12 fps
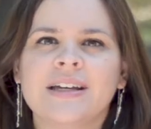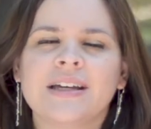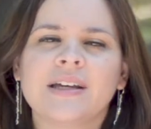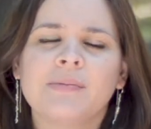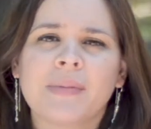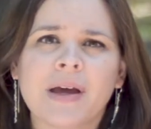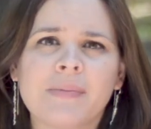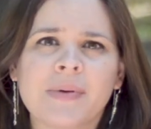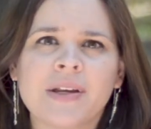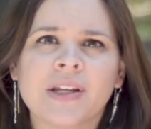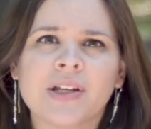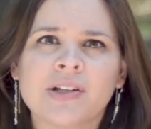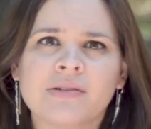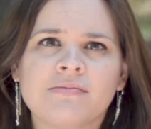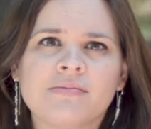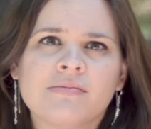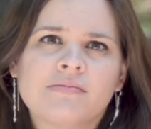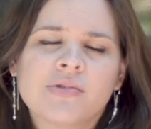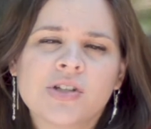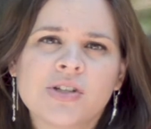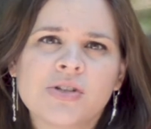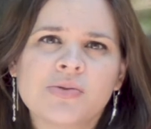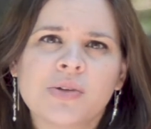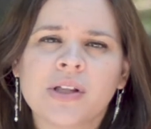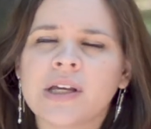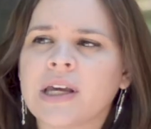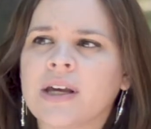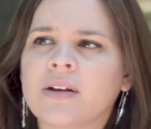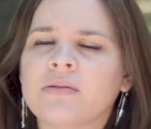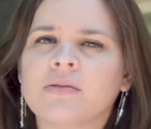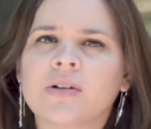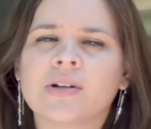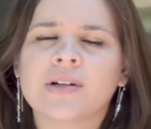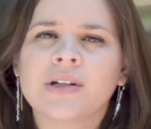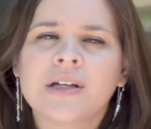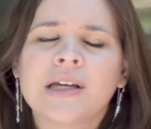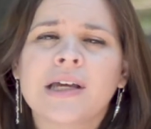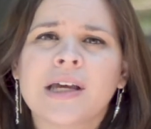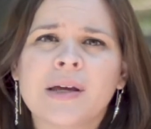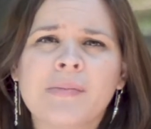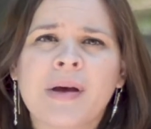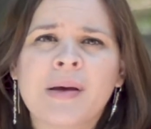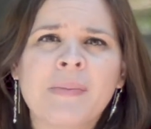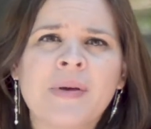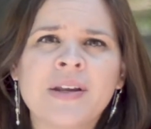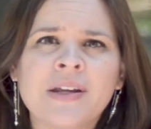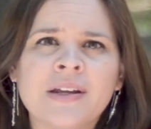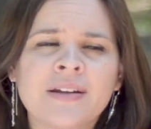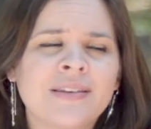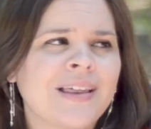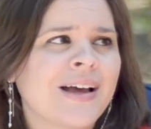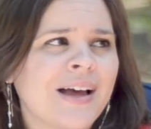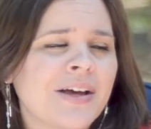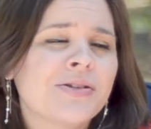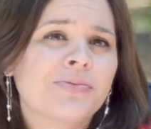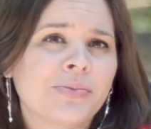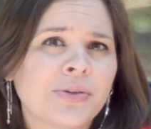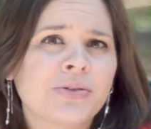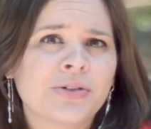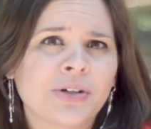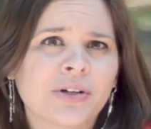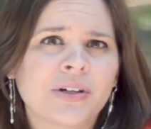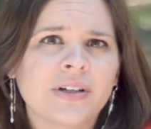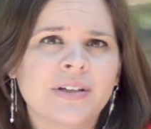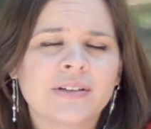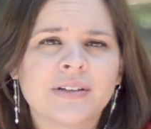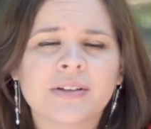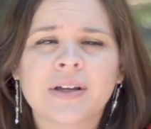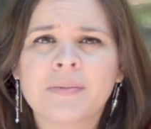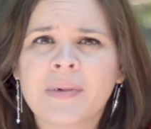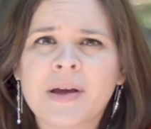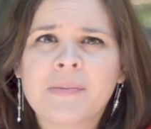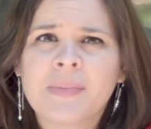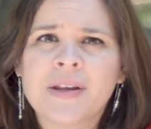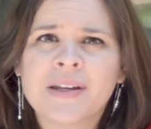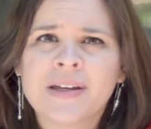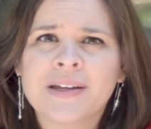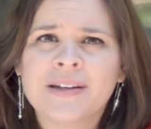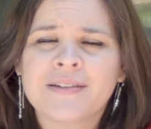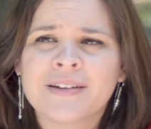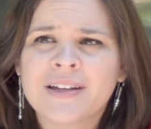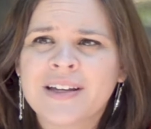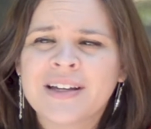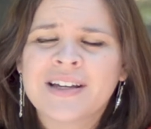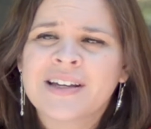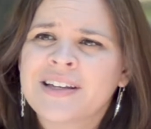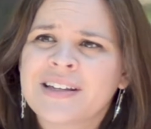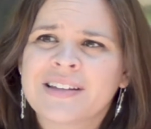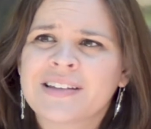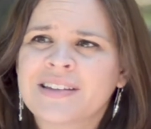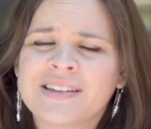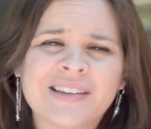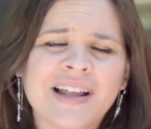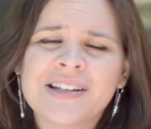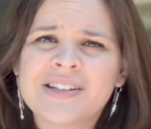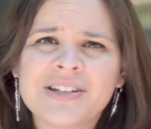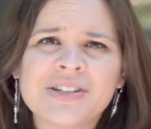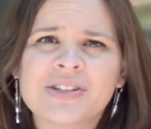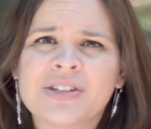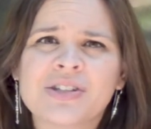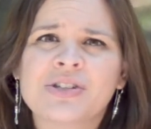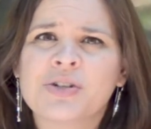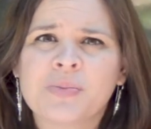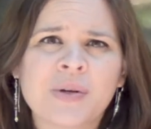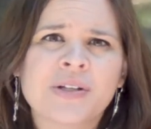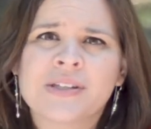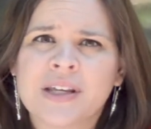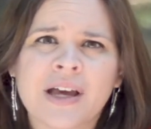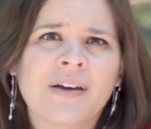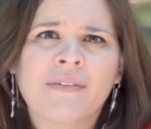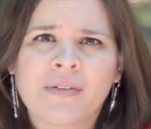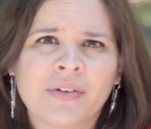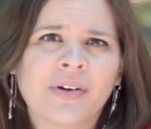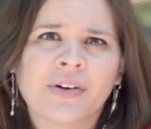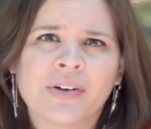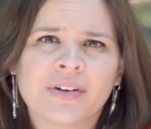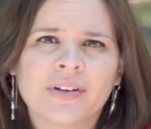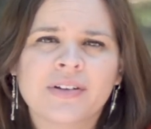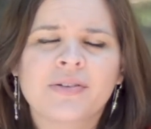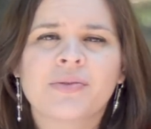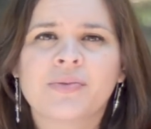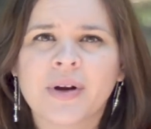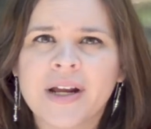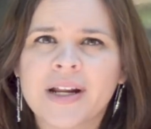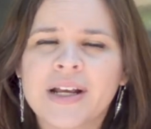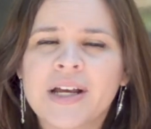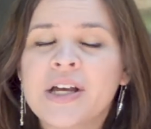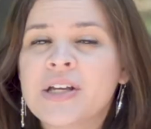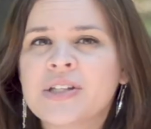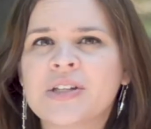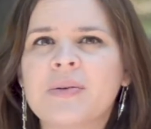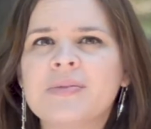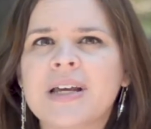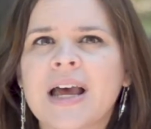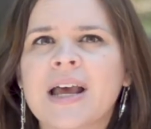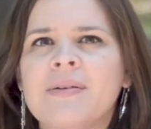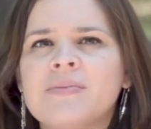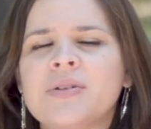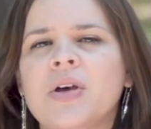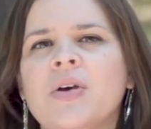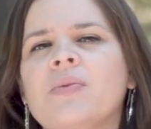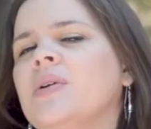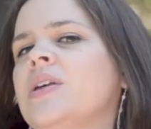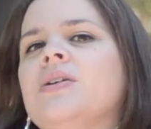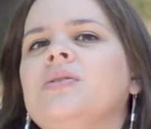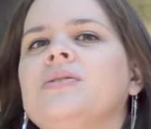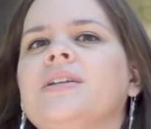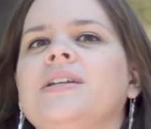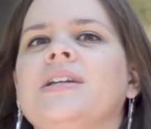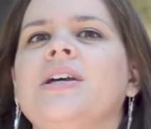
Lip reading: in my opinion, she's too clingy. Or, in my opinion, that guy's a real jerk. In my opinion, that's just the stupidest thing I've ever heard, right? Sometimes we use it